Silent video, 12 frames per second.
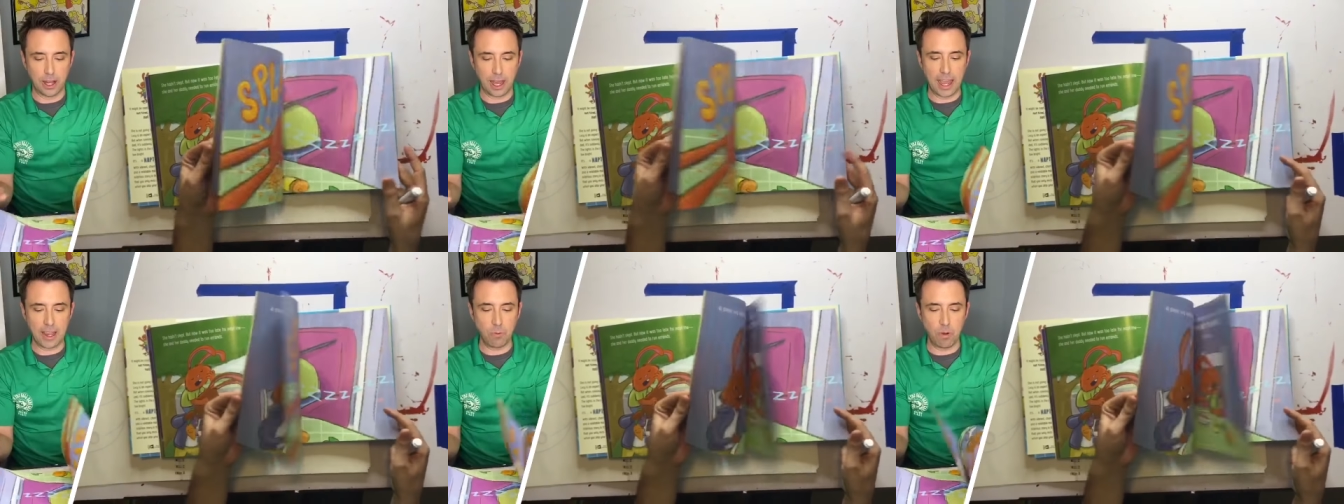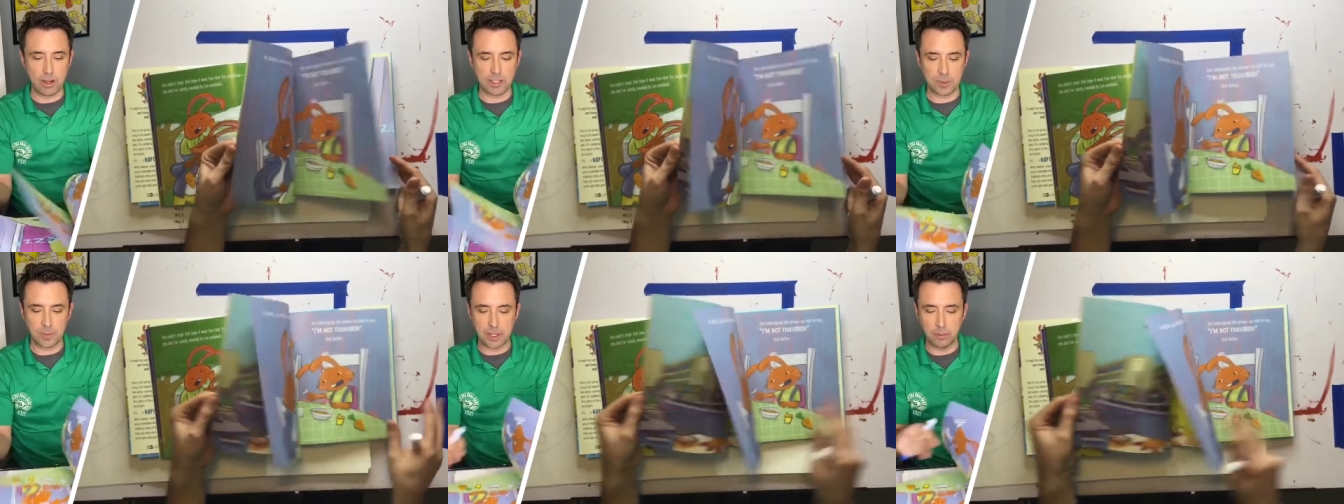I wanted
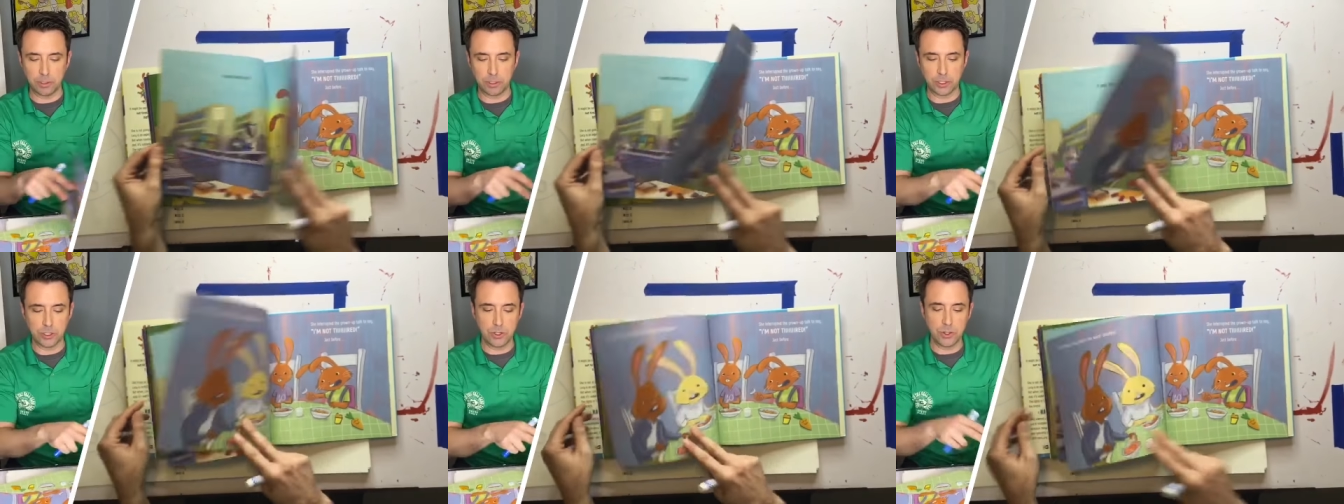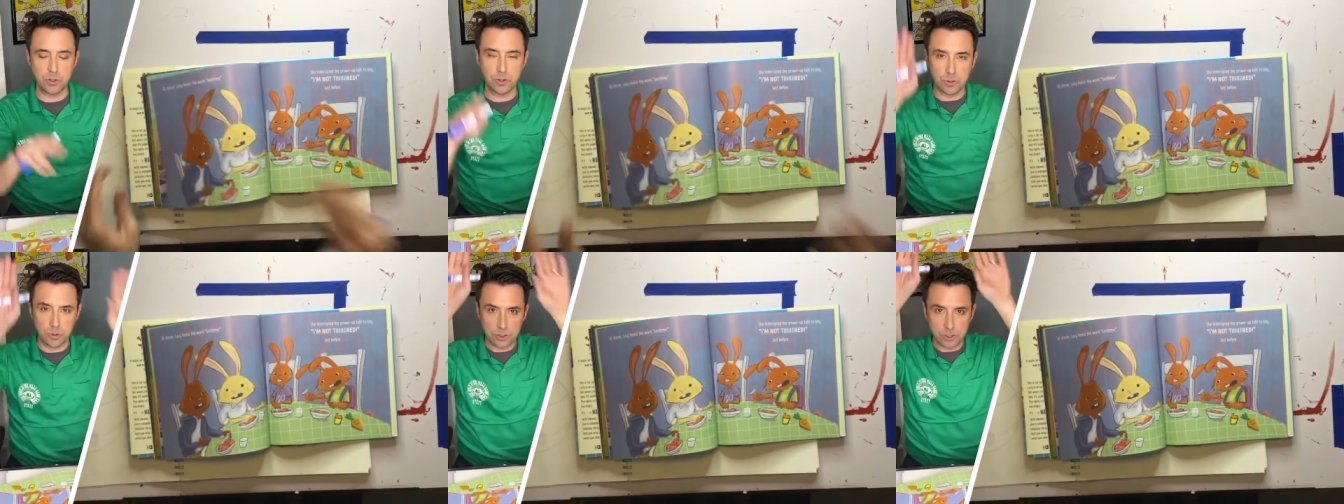to be able to
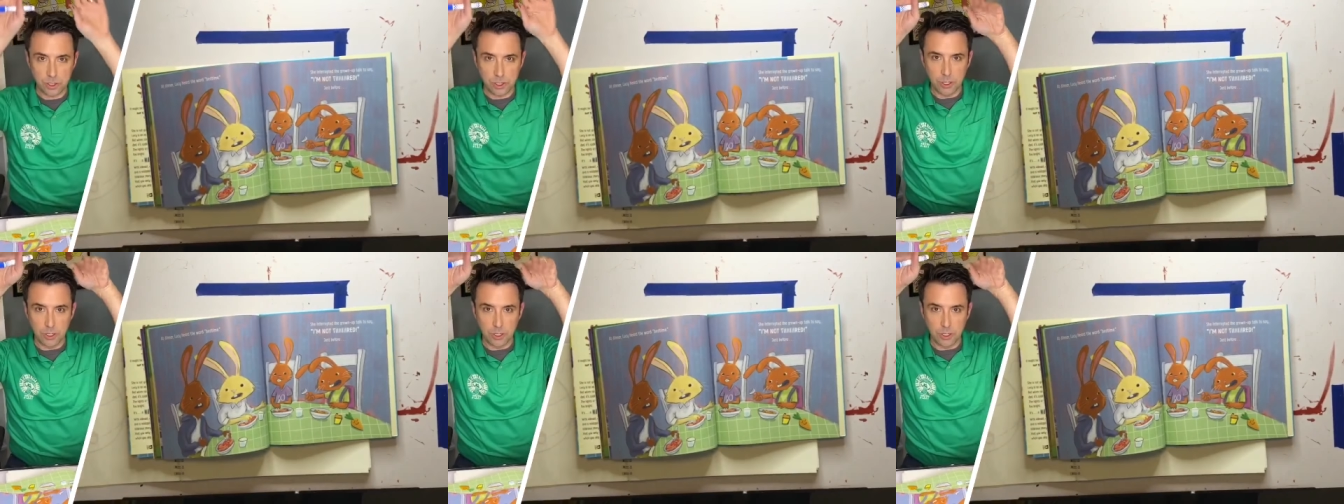use